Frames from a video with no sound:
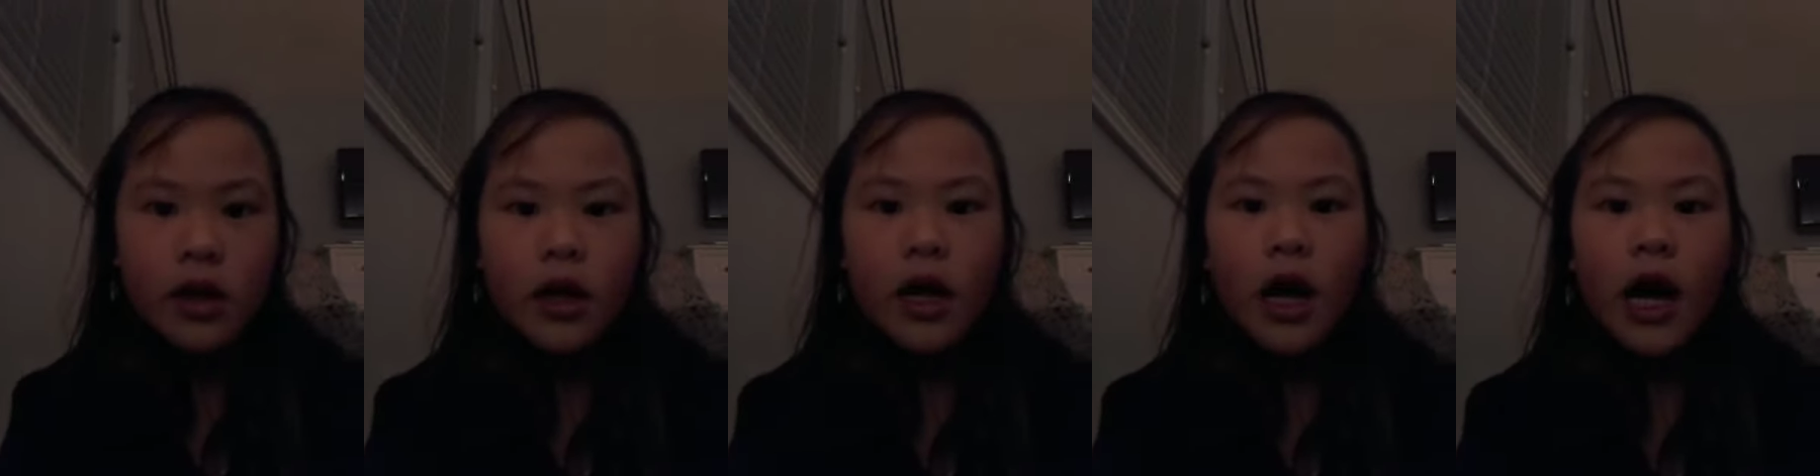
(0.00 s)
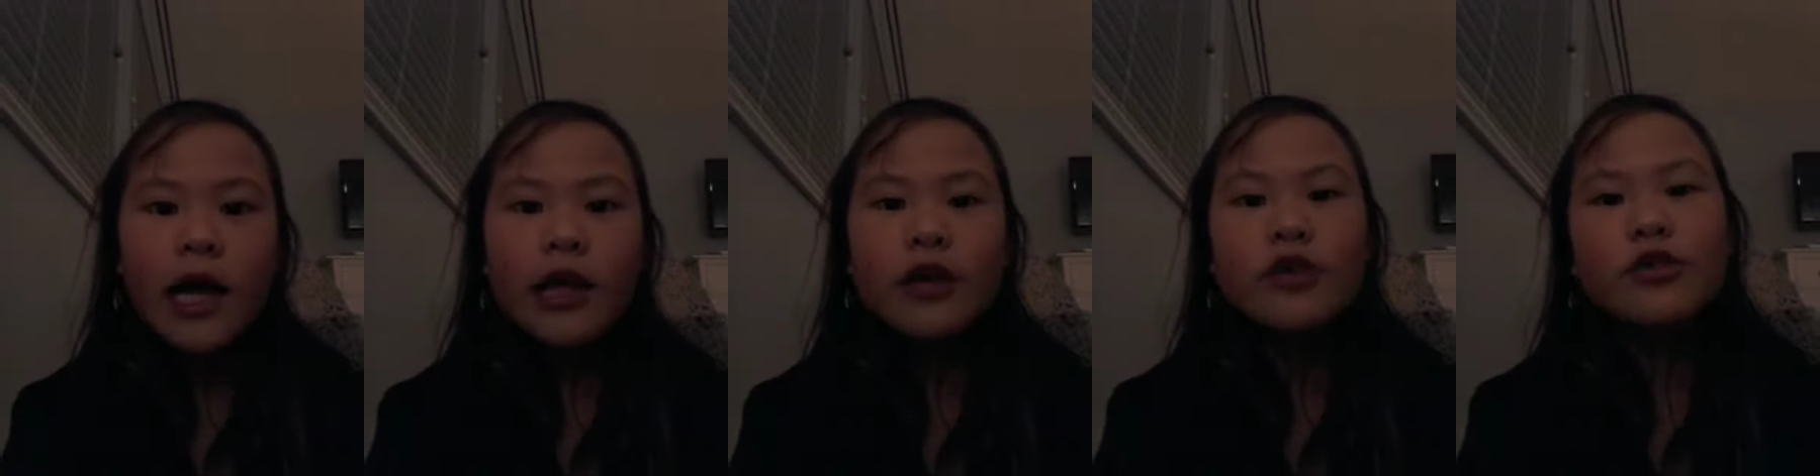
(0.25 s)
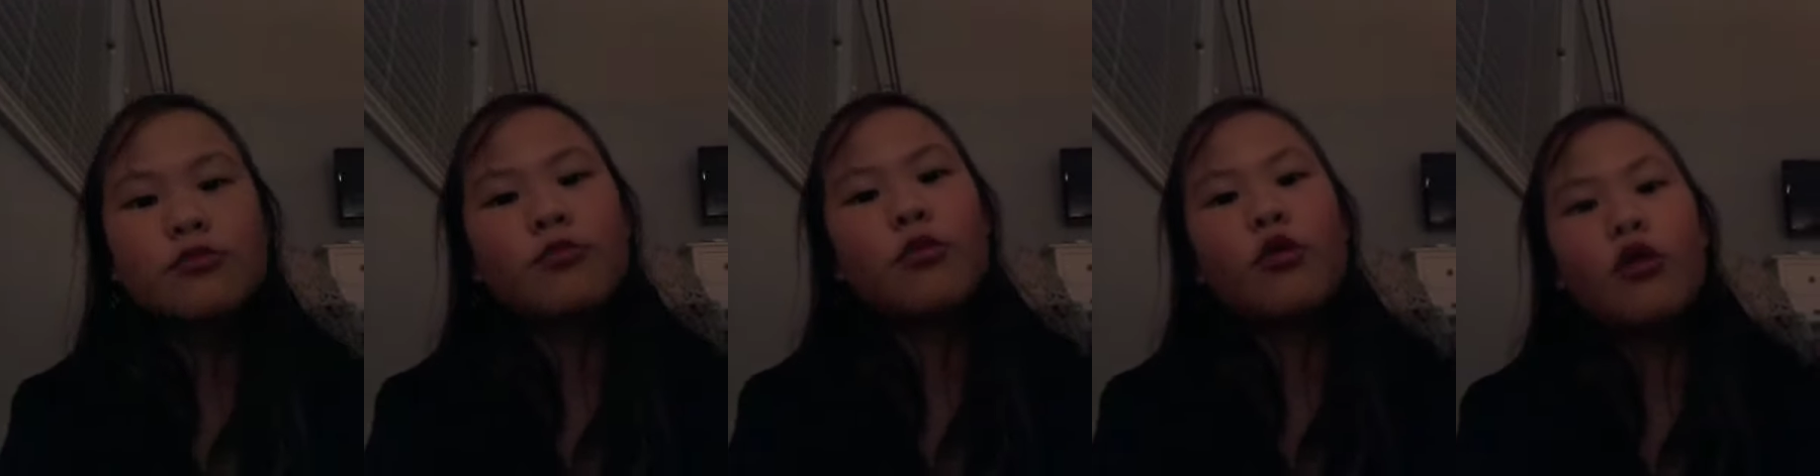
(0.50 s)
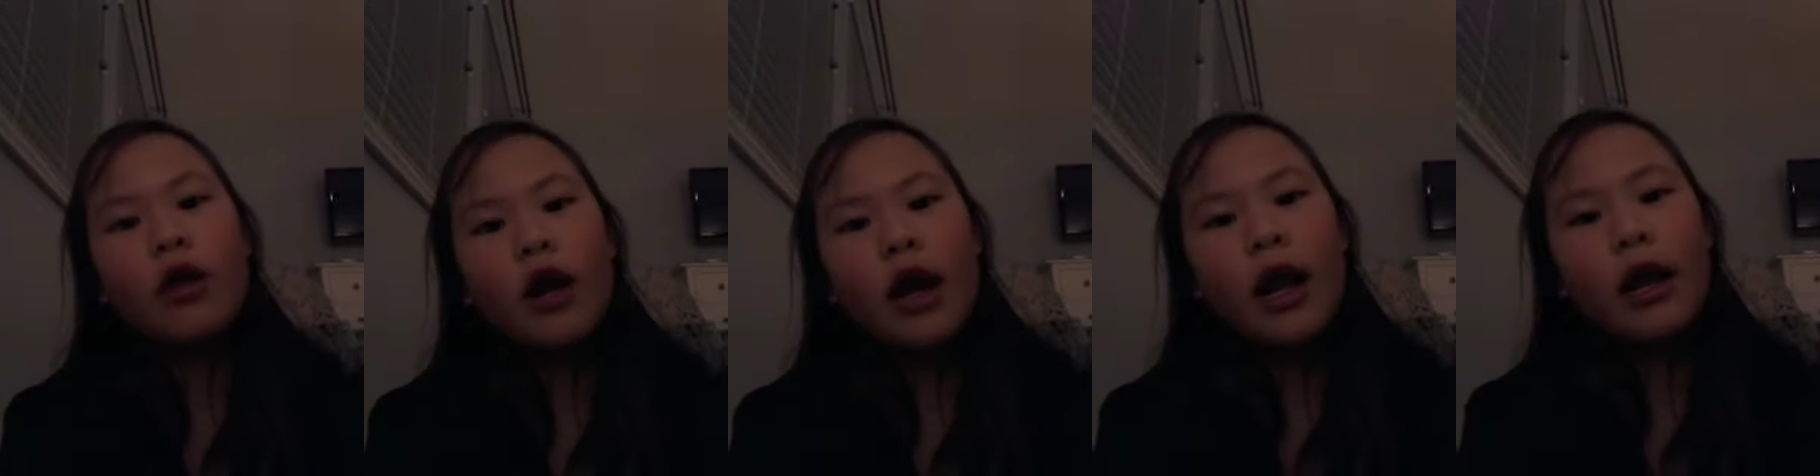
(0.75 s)
I use
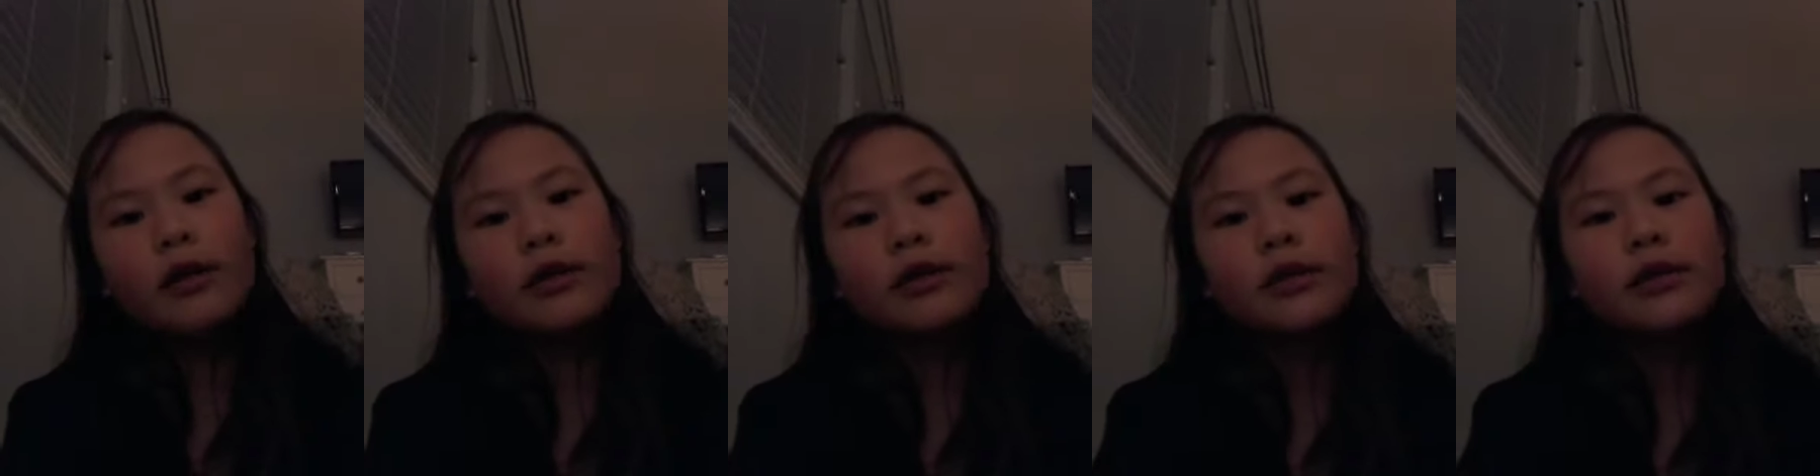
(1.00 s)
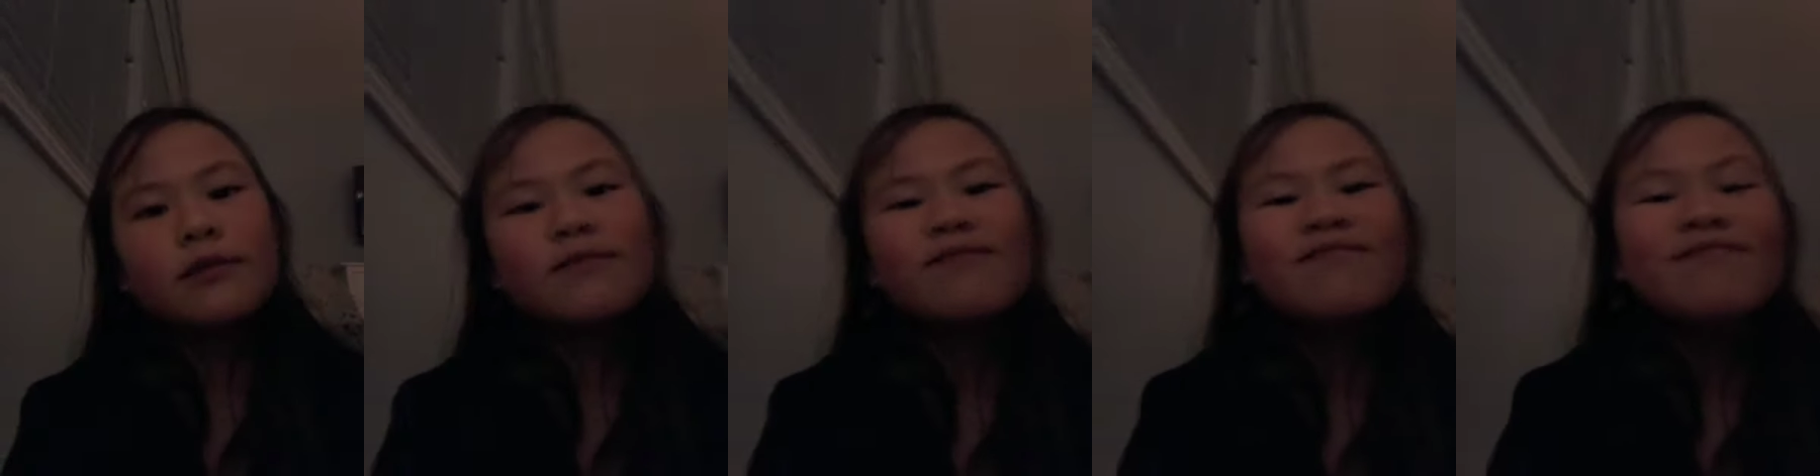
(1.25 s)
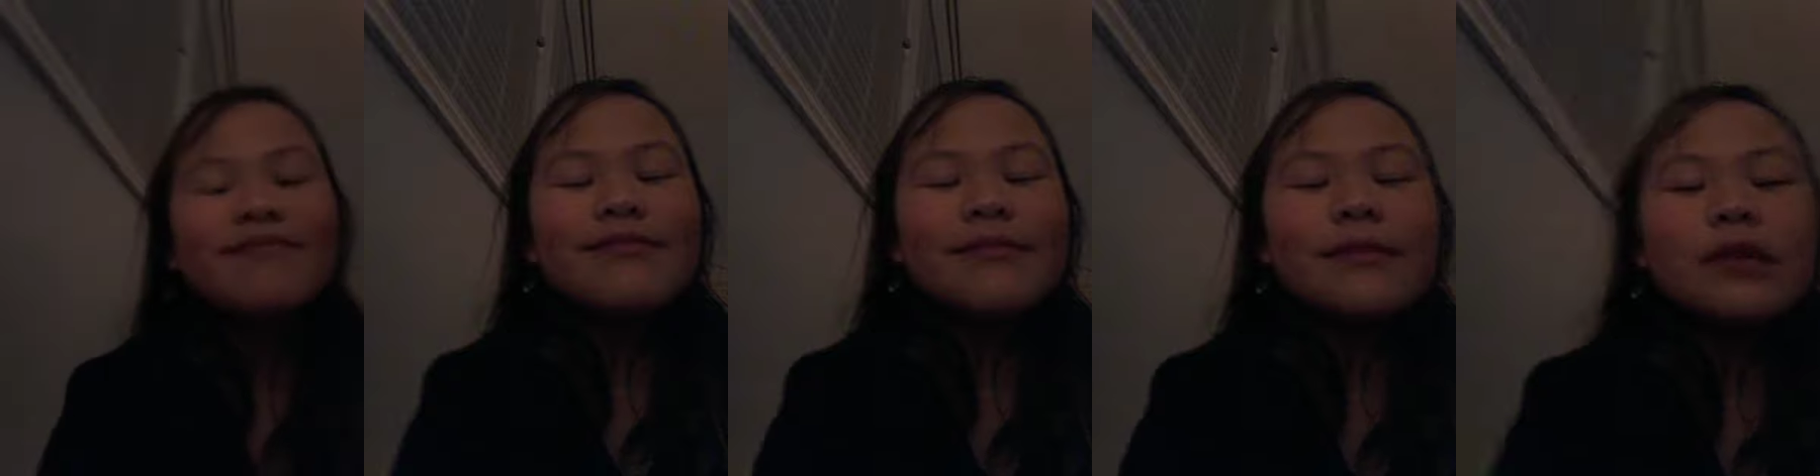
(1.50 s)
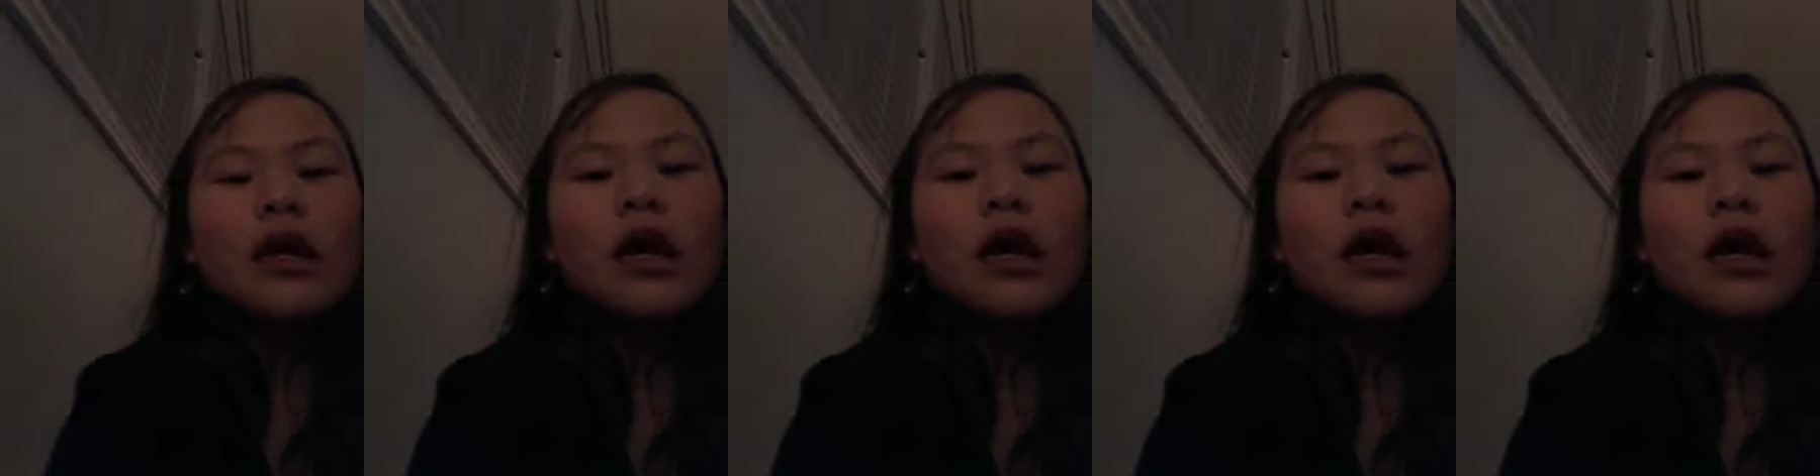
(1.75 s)
borax.